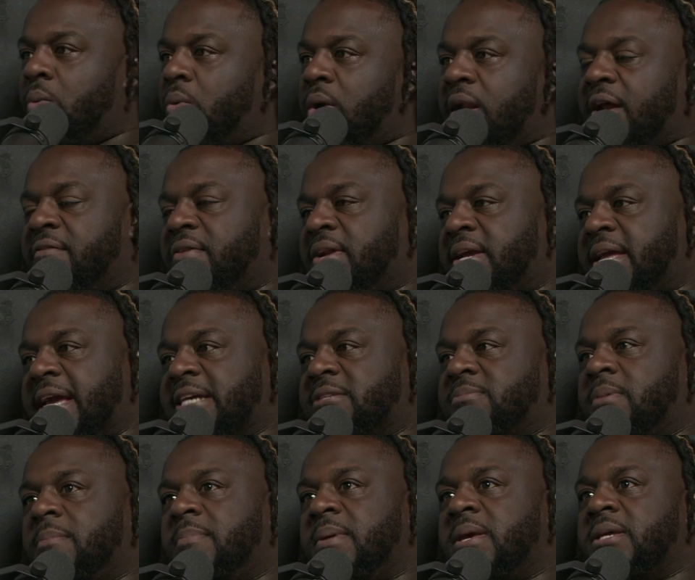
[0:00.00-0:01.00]
whatever the case
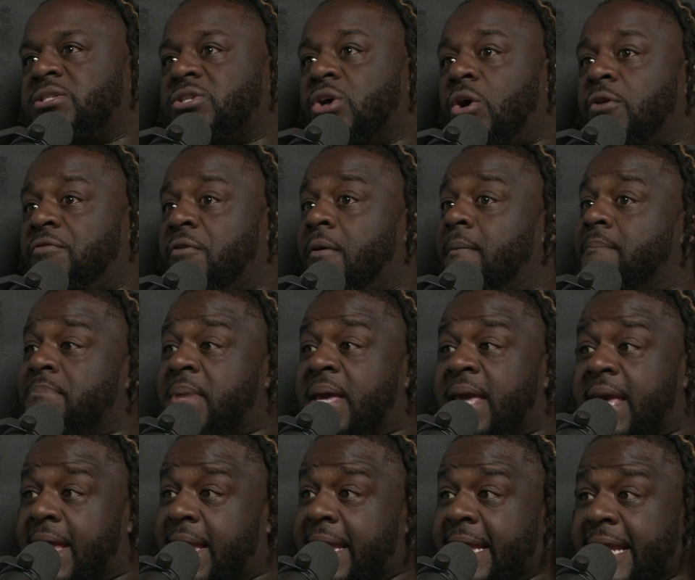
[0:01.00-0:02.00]
may be so for
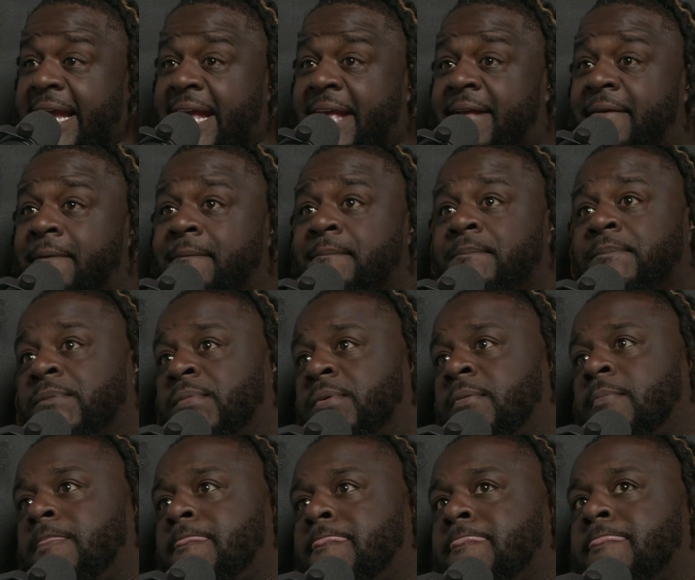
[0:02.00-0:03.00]
me
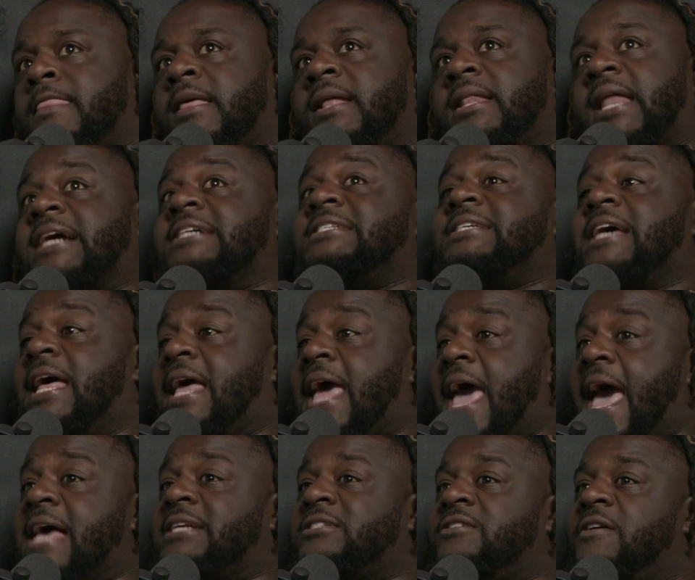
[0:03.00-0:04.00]
like I said,
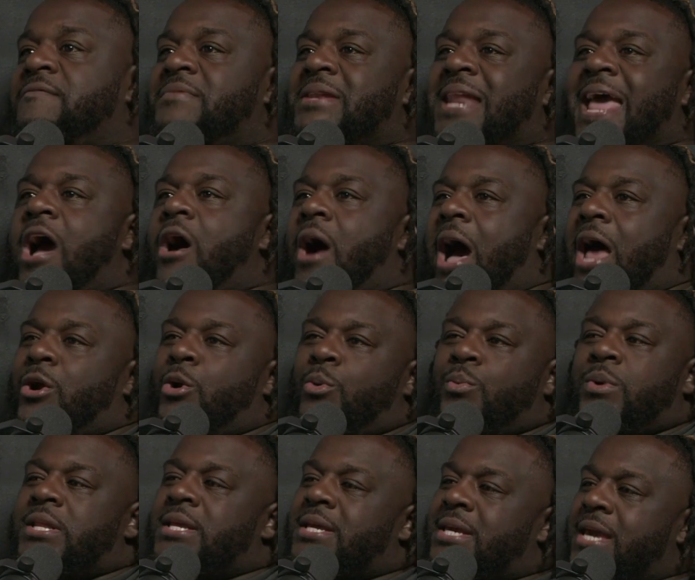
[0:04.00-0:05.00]
as of now, I
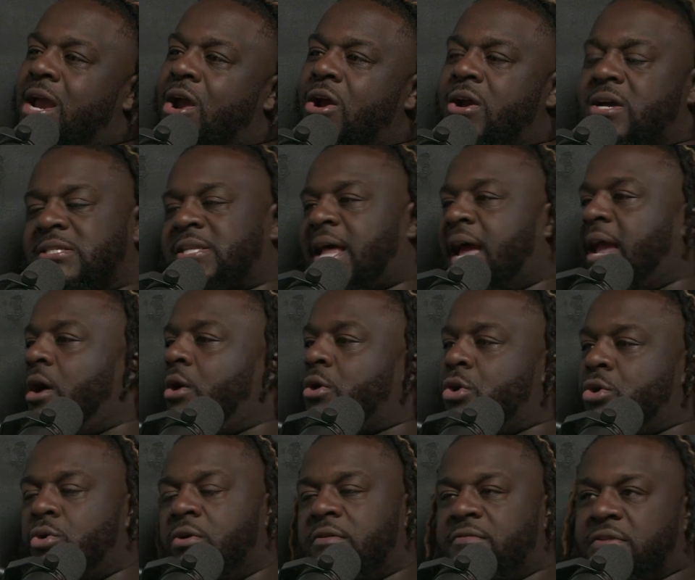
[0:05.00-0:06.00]
don't really care because like, oh,
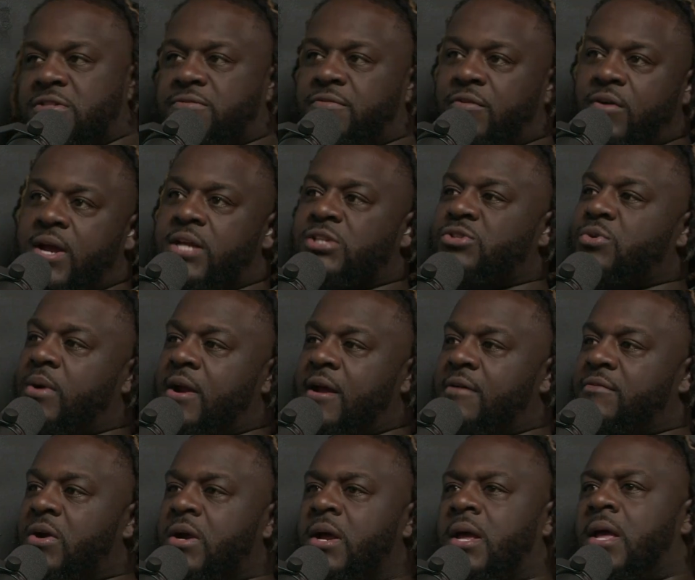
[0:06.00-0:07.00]
cool, if it's friends or
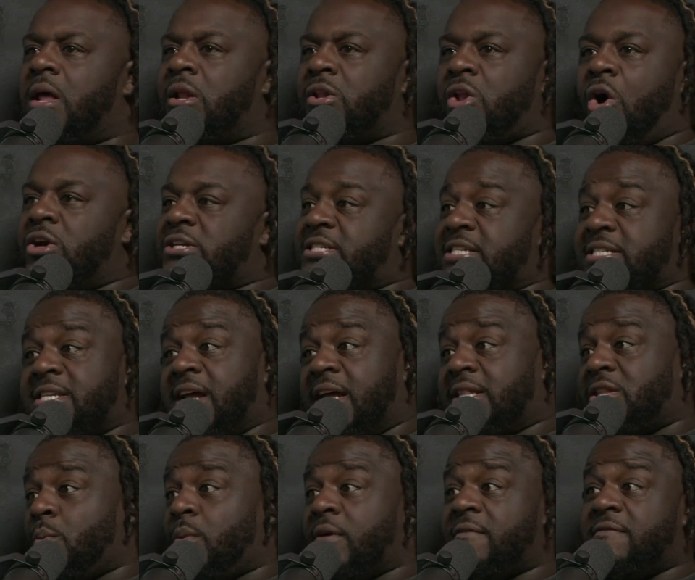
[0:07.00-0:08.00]
whatever. Long as it's
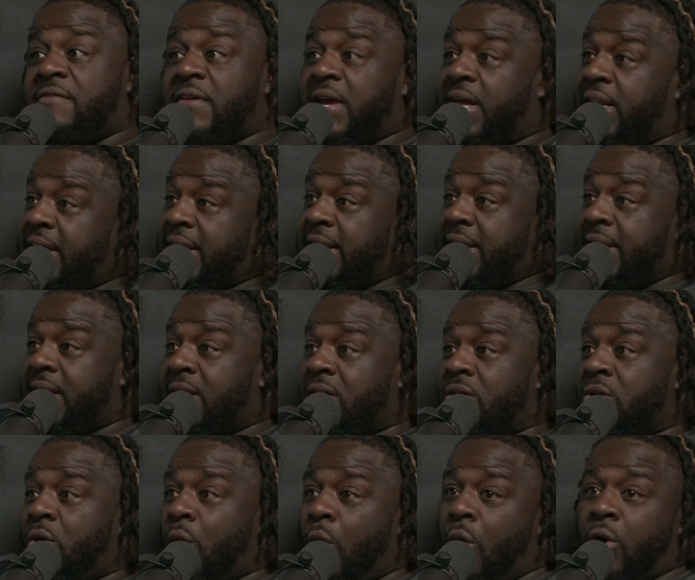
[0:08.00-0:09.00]
nothing revealing
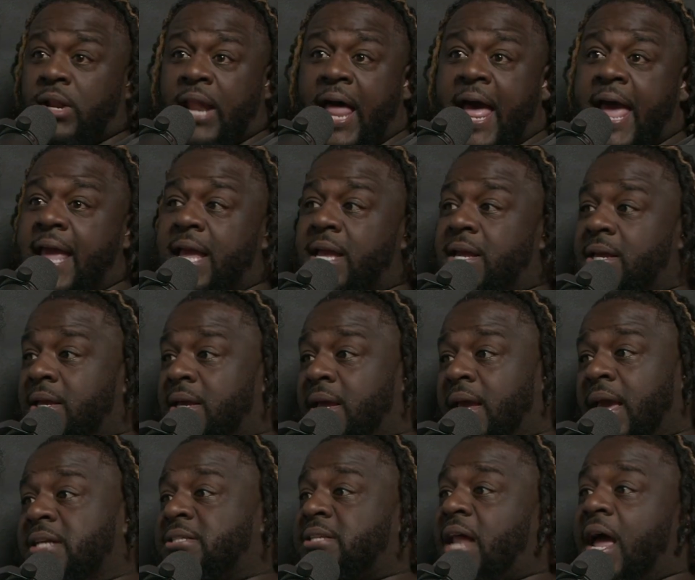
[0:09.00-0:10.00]
or like
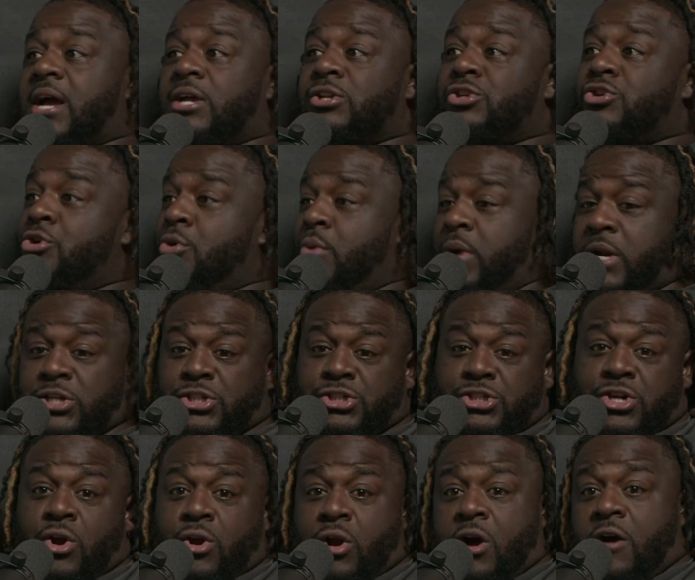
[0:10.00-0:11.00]
it's like a dude with a
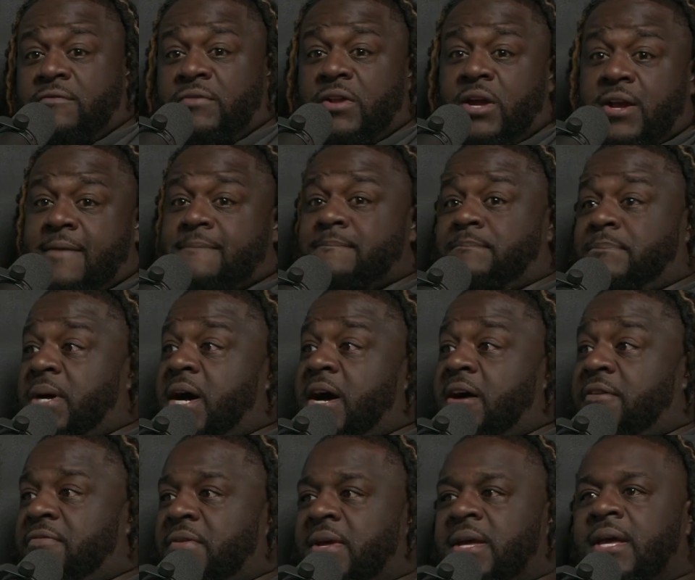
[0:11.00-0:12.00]
shirt off looking
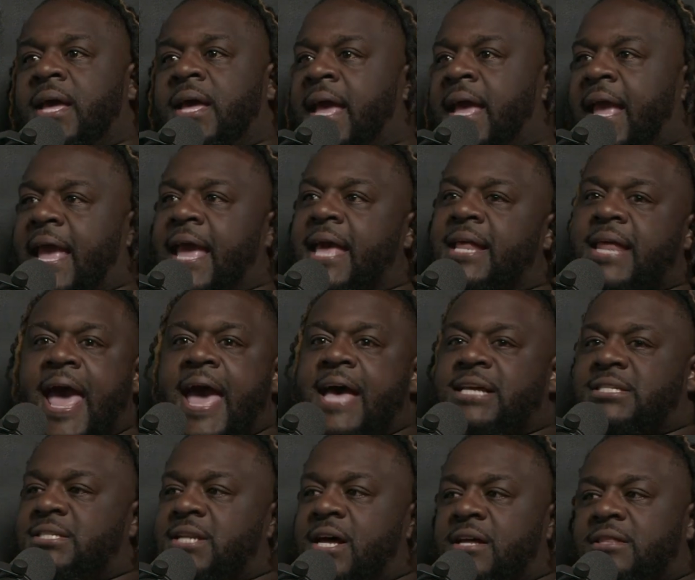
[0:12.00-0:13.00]
buff. It
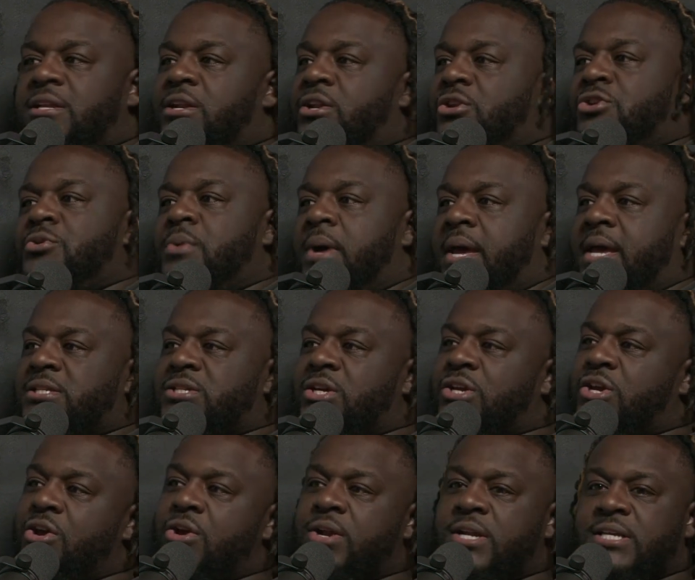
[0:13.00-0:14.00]
has nothing to do with
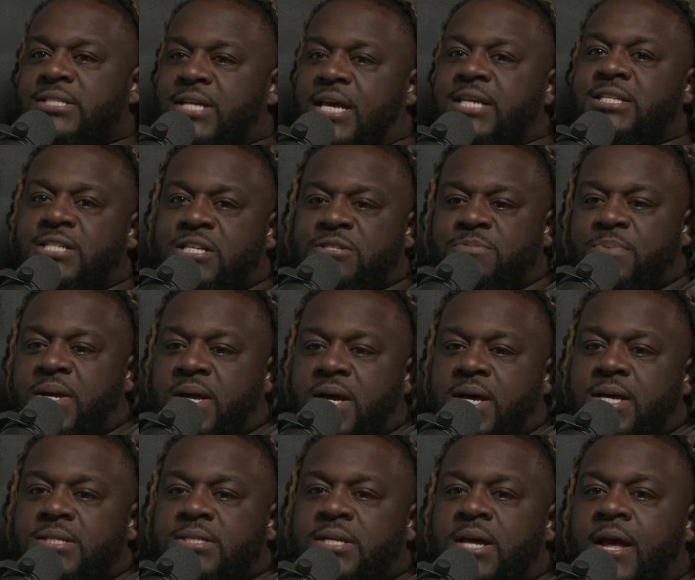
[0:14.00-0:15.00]
insecurities. It's just
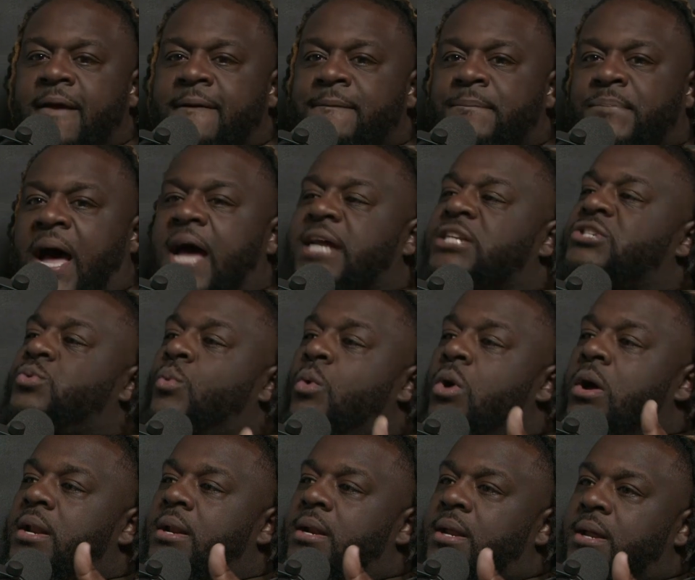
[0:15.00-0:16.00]
because I just
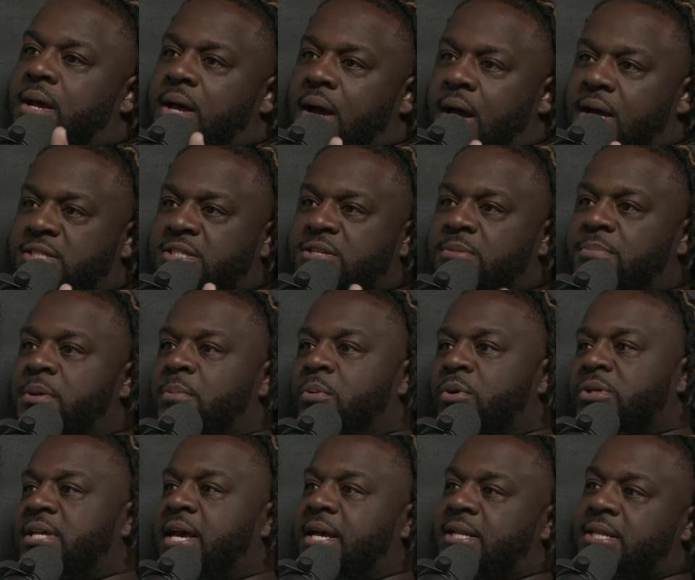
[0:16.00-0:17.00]
want us to be
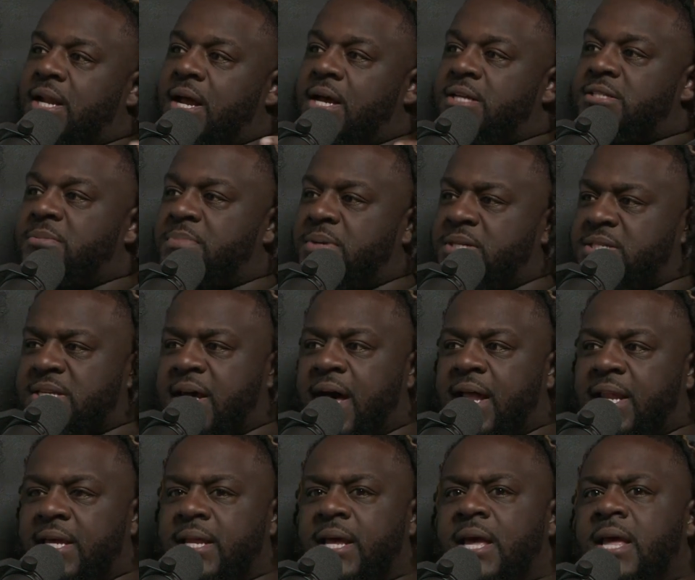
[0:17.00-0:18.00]
protected, us to be
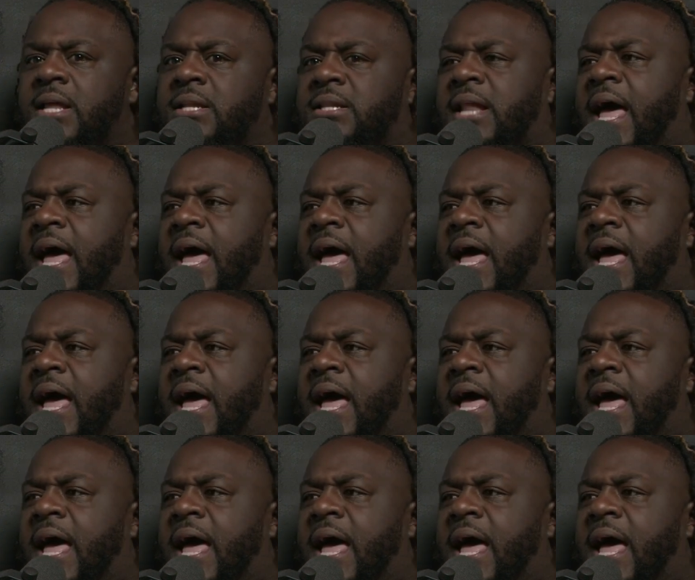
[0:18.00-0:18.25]
solid. Right.